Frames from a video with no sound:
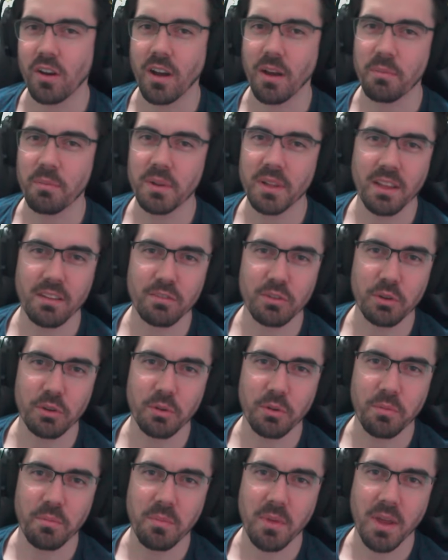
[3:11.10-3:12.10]
Alright, we love a
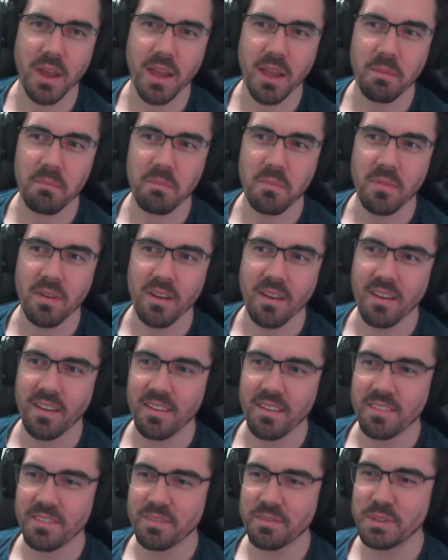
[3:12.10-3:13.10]
good meme.
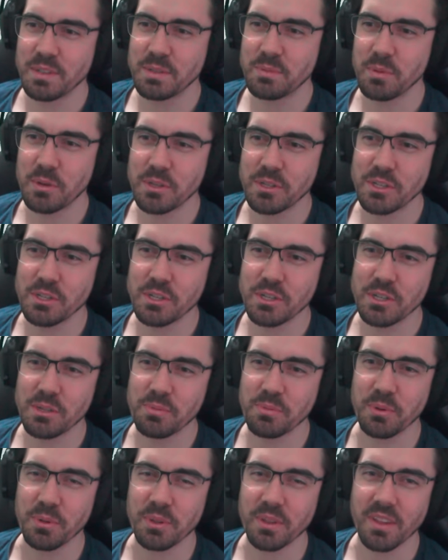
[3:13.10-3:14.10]
This person
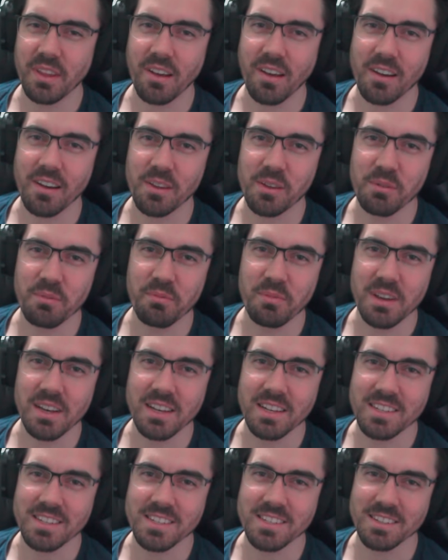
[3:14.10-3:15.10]
just put the are you
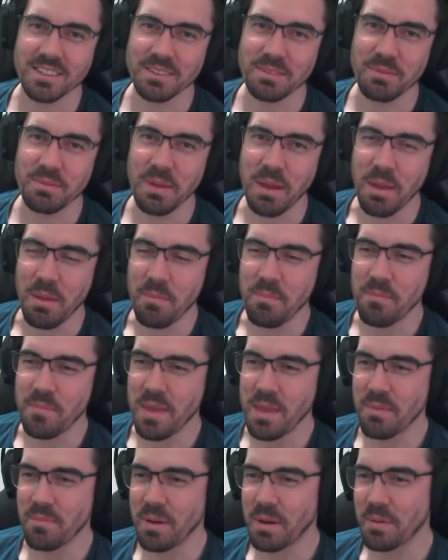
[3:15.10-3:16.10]
winning son
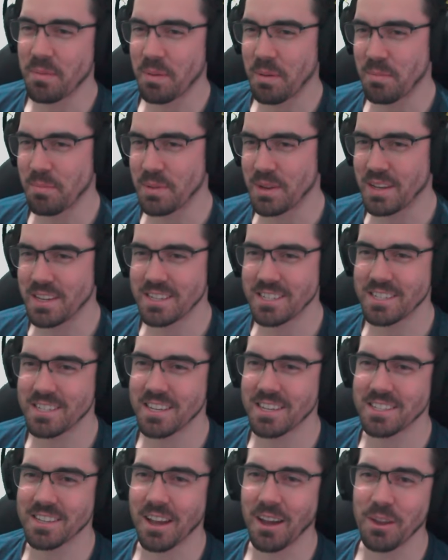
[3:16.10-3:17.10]
meme up, but it just
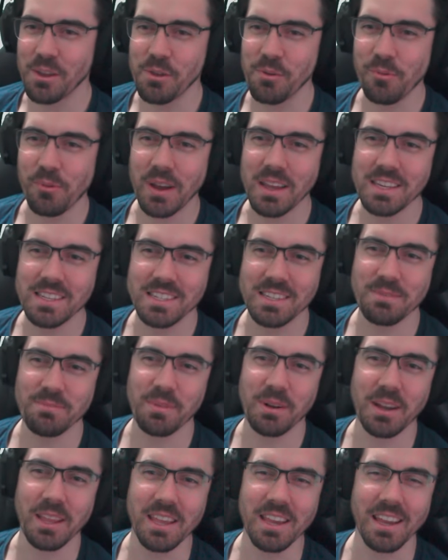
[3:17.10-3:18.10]
says are you wasting
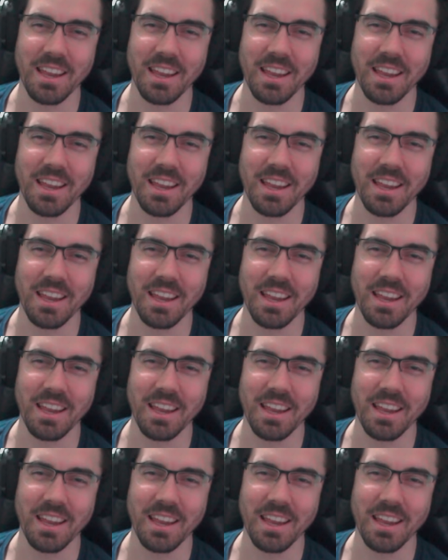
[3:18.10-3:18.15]
money